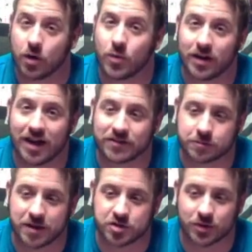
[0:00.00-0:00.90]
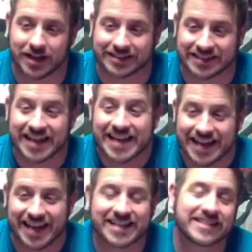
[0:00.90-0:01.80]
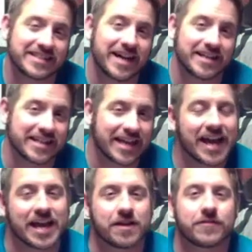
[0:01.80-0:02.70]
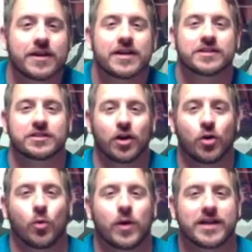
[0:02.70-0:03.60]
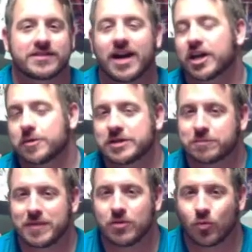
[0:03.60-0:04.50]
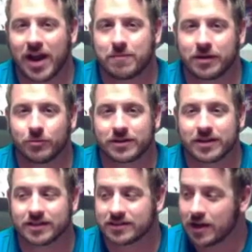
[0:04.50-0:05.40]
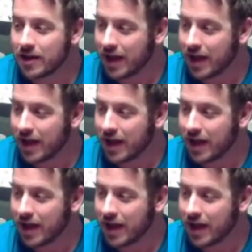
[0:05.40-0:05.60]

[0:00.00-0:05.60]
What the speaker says: and I will have a special guest inside the cave. So it's not going to be just me rambling with this.